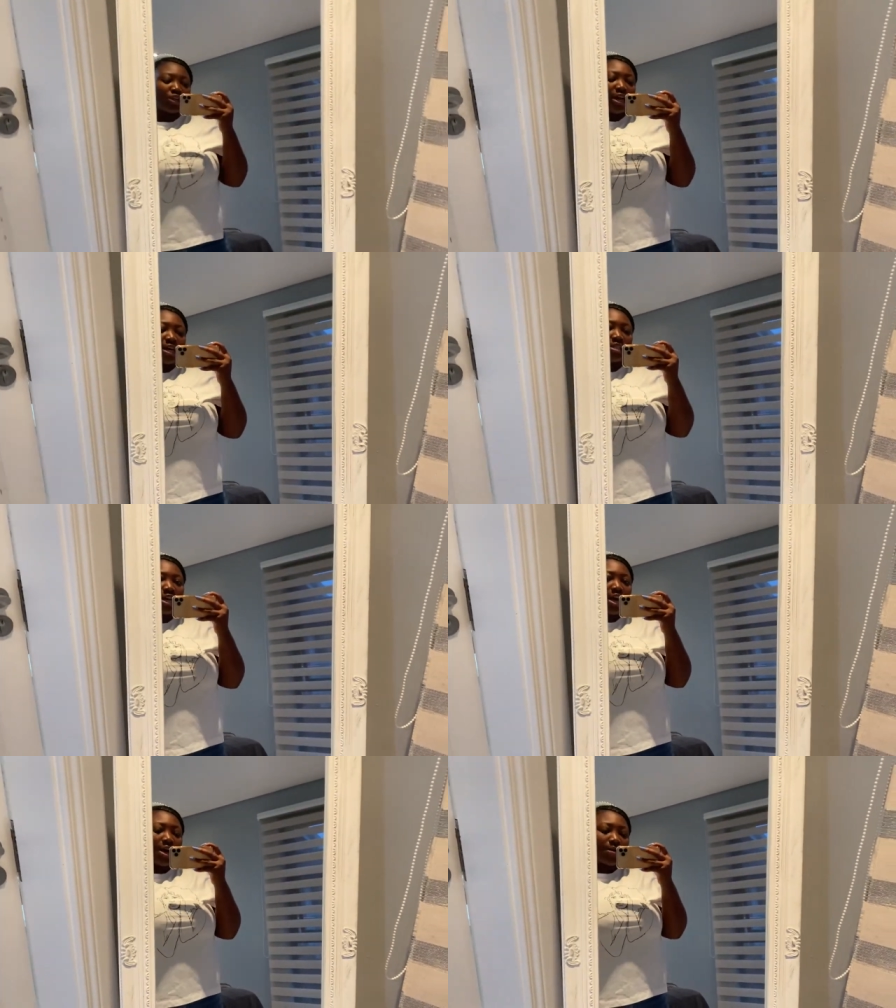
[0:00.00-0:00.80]
guys
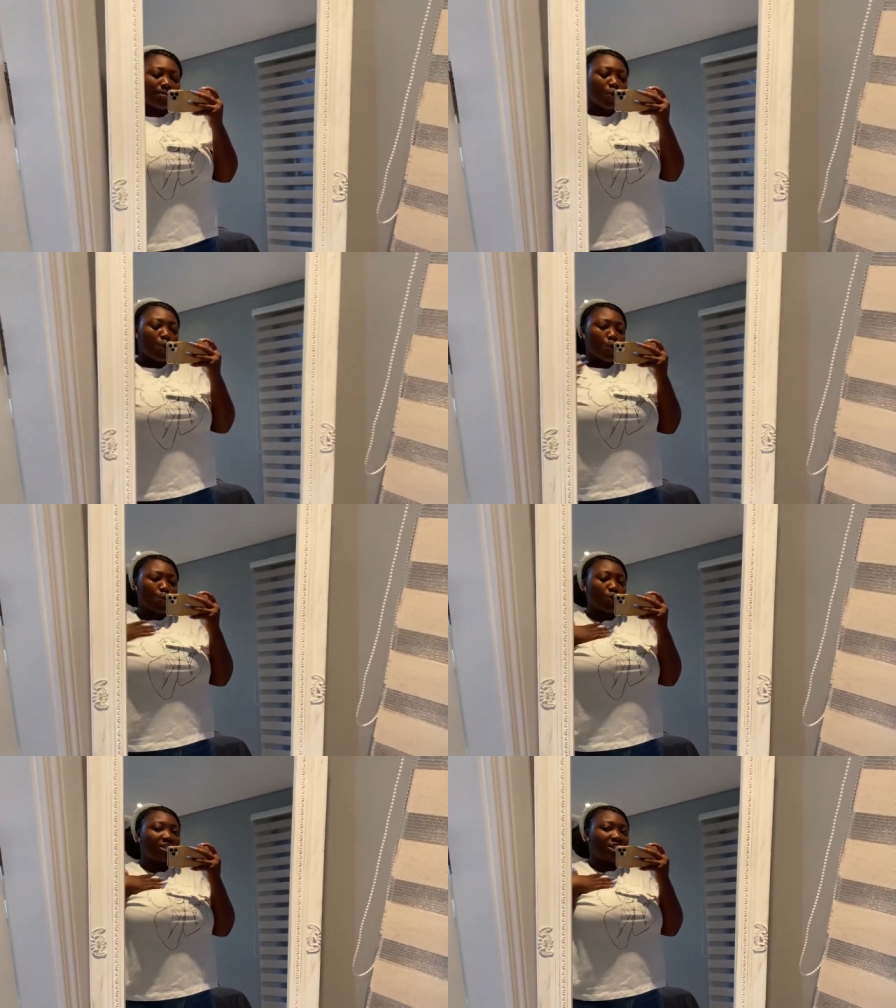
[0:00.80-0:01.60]
um
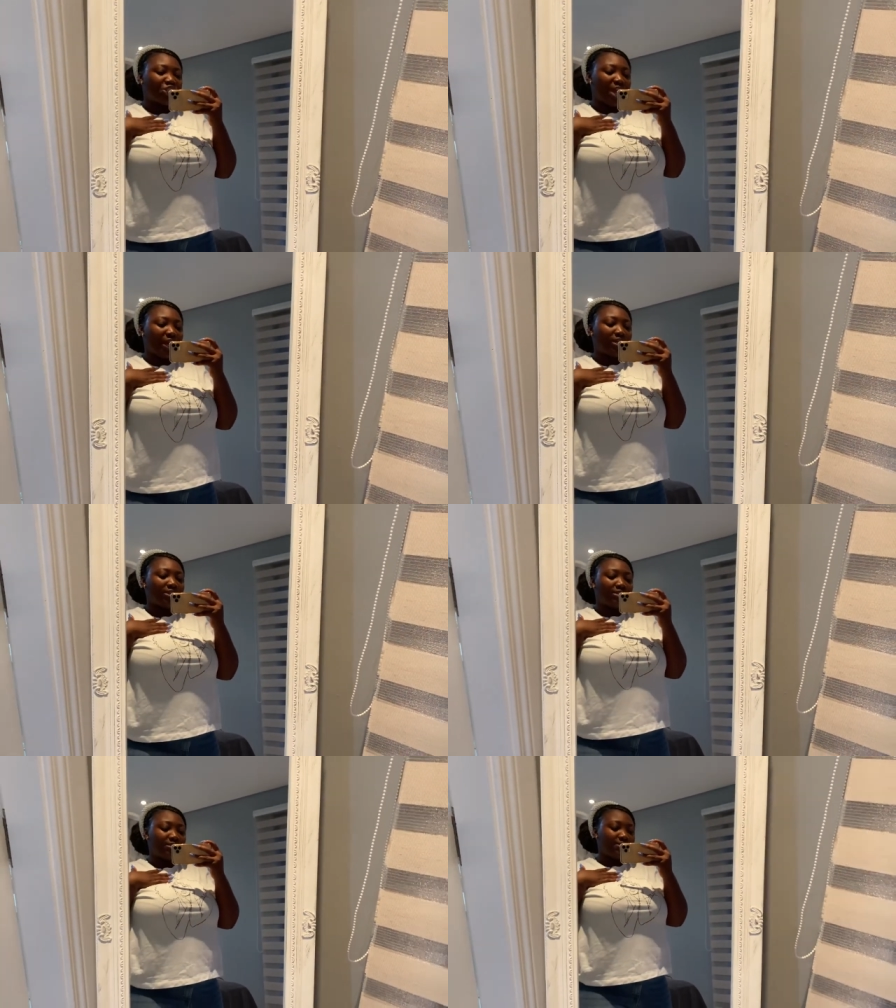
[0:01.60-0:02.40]
with the
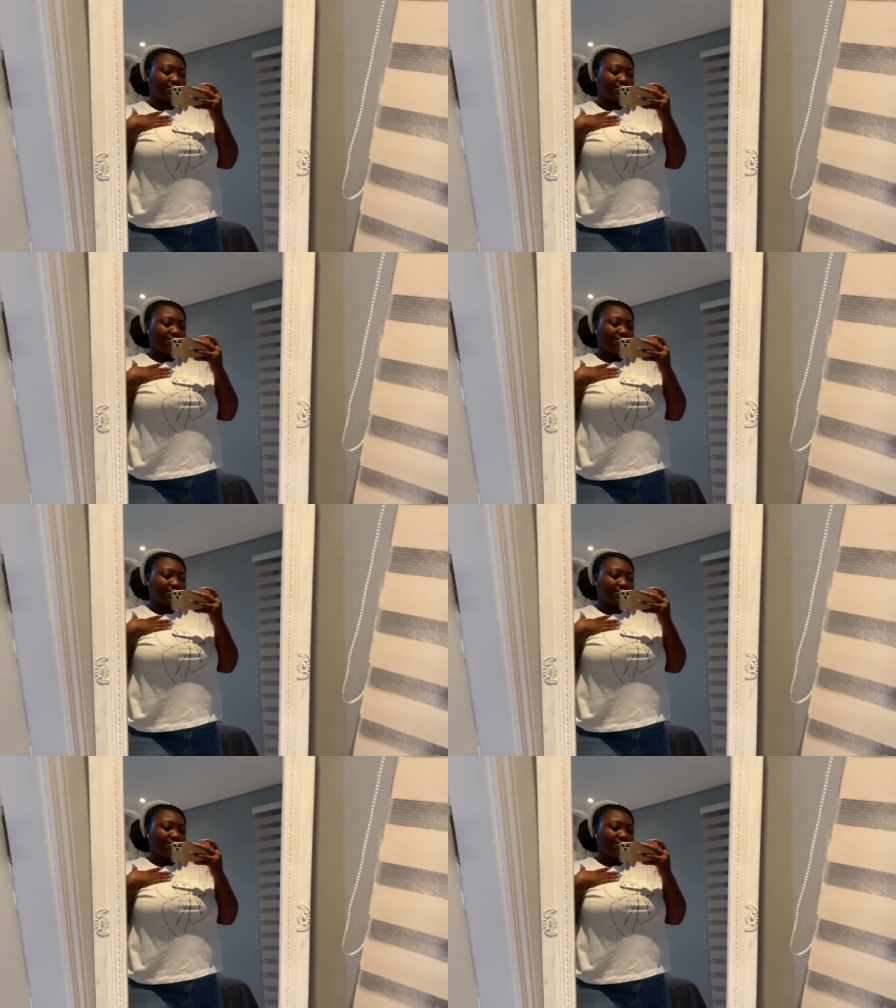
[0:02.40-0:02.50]
jacket